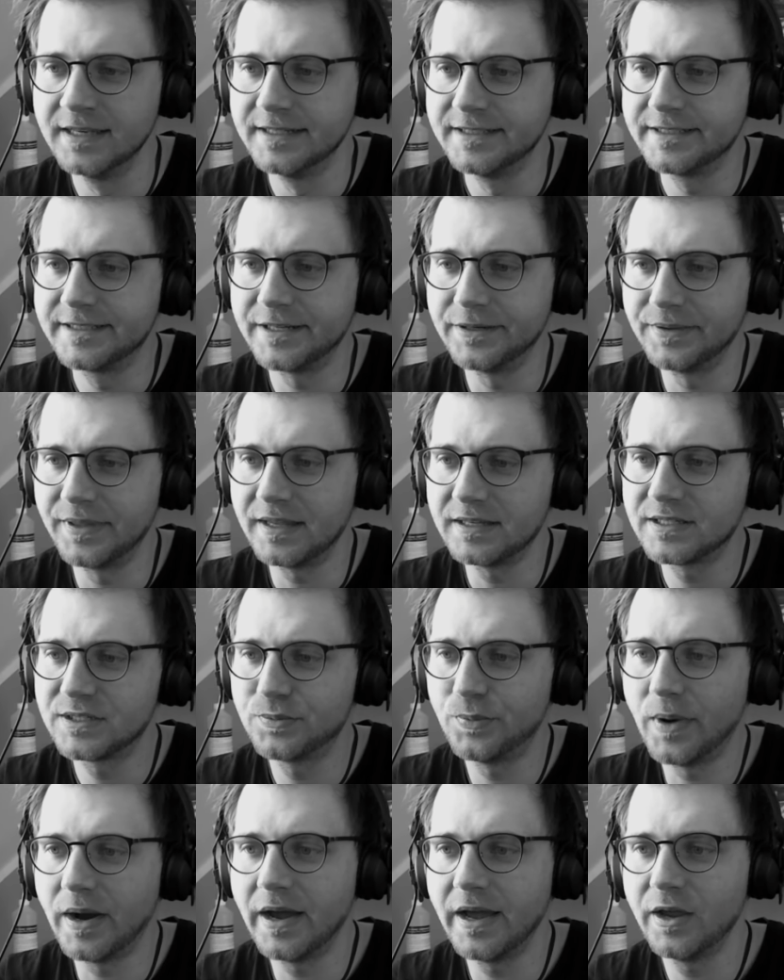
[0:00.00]
So
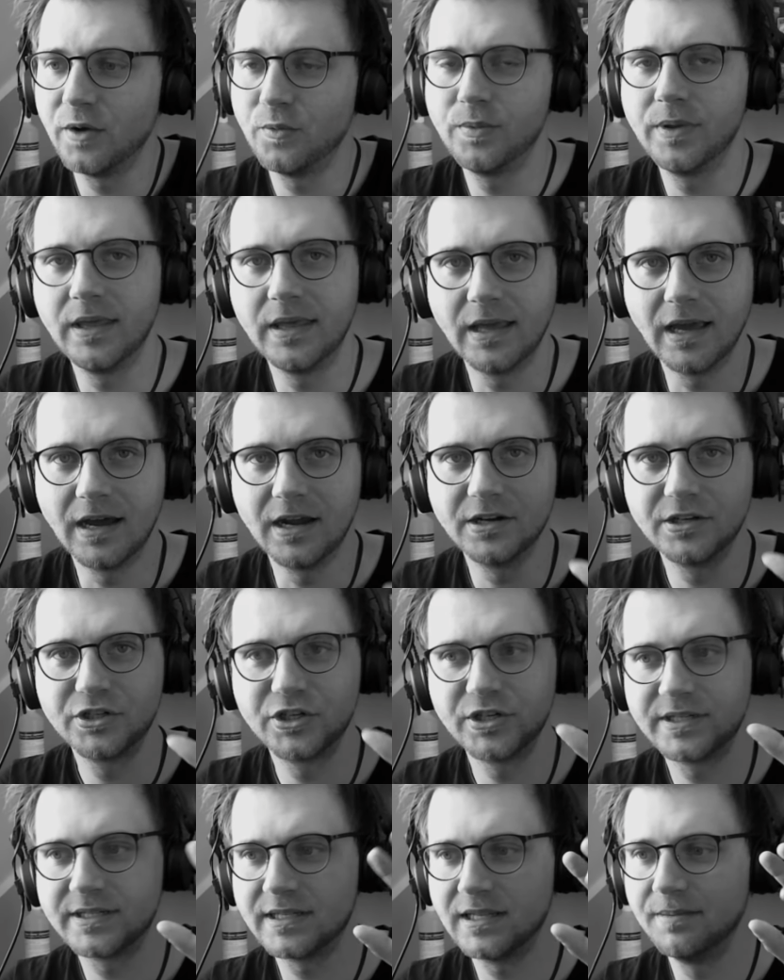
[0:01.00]
that's why we are
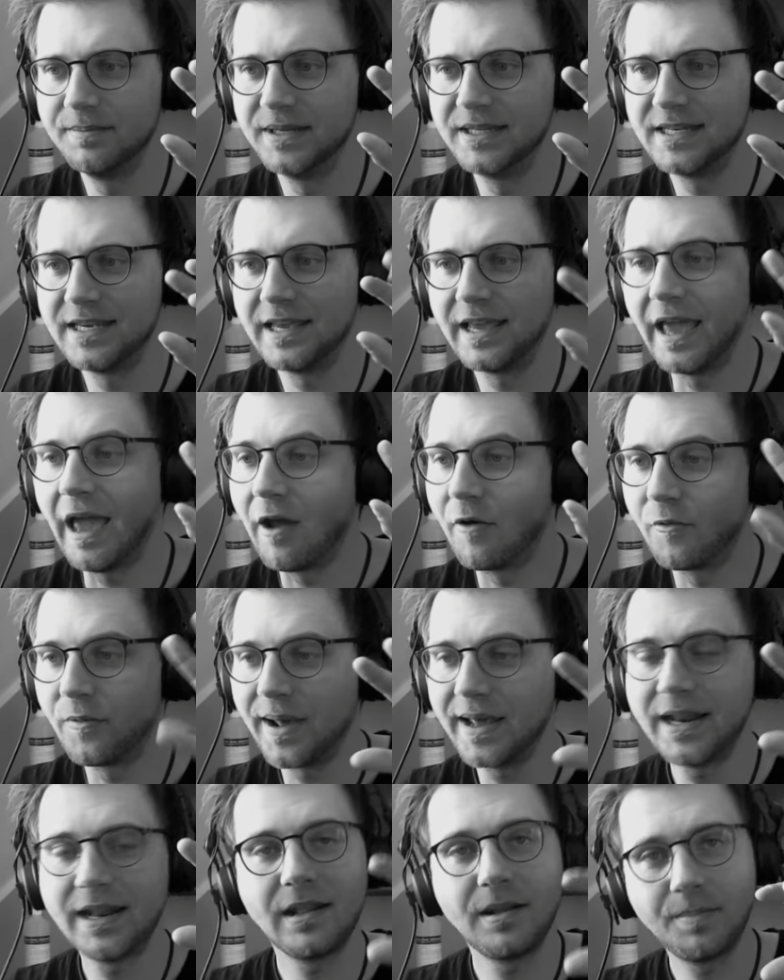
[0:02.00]
just limiting
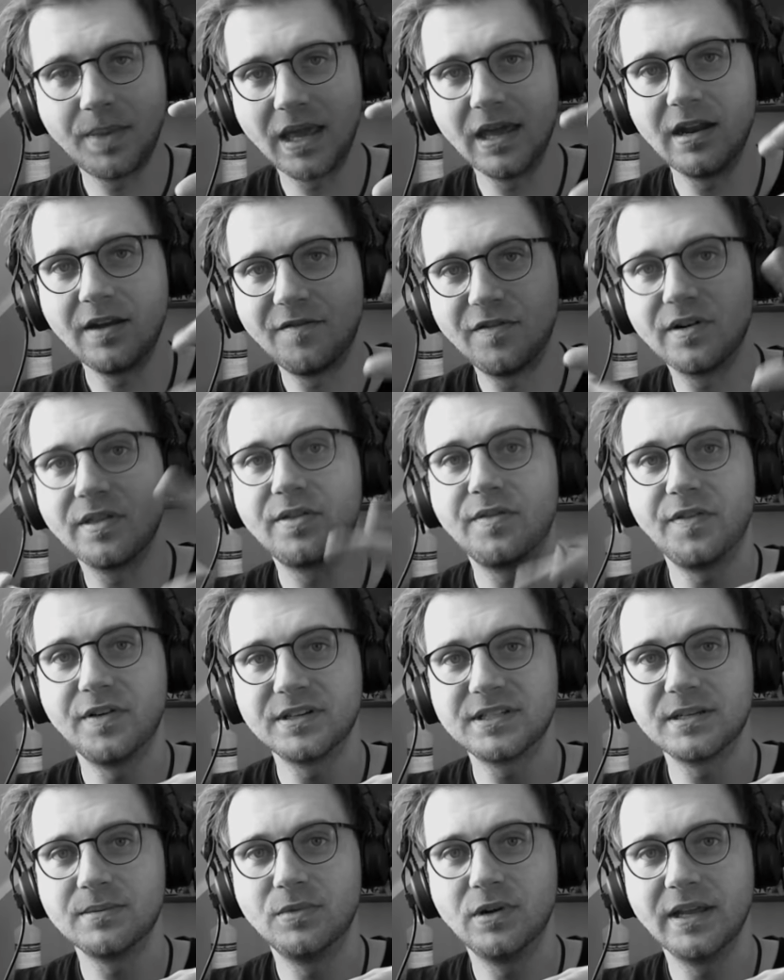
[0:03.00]
right at the beginning for the
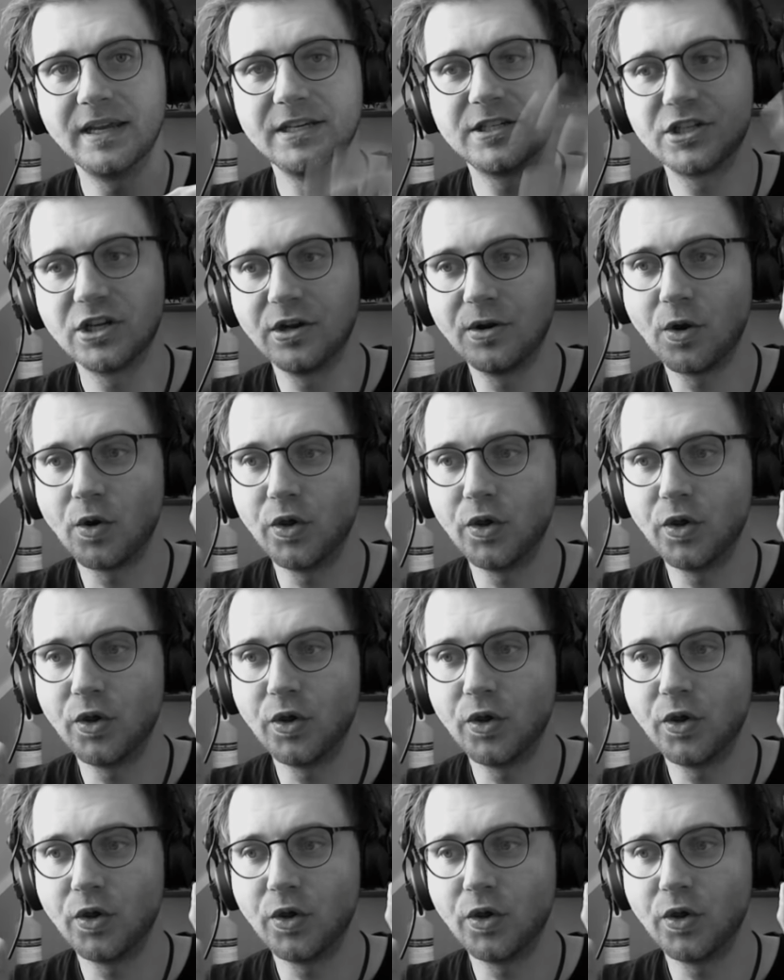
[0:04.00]
first simulation